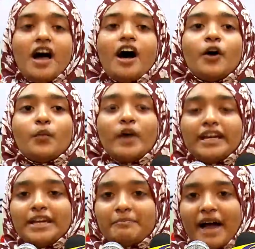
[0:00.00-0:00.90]
A
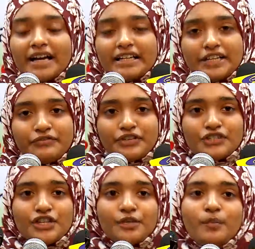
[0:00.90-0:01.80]
very
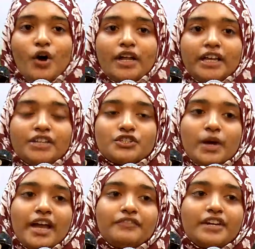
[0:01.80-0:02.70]
magnificent morning
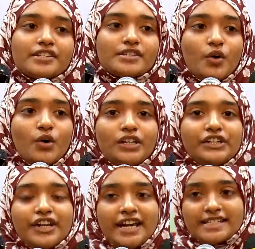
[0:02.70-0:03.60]
to every soul
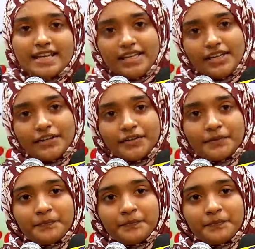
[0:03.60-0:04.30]
gracing here.